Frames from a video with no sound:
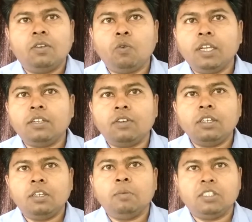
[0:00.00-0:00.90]
the greater
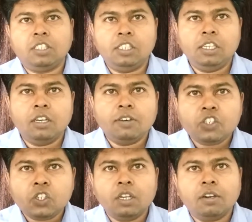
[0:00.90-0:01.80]
intimacy of
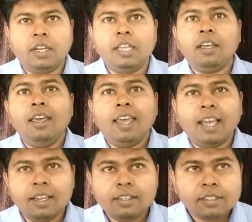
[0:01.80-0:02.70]
sharing
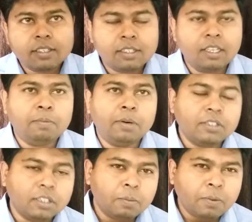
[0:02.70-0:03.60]
and discussing
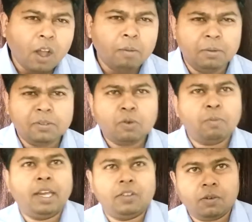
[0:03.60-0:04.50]
personal problems or
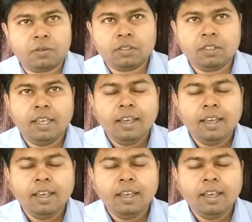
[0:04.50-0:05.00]
matters.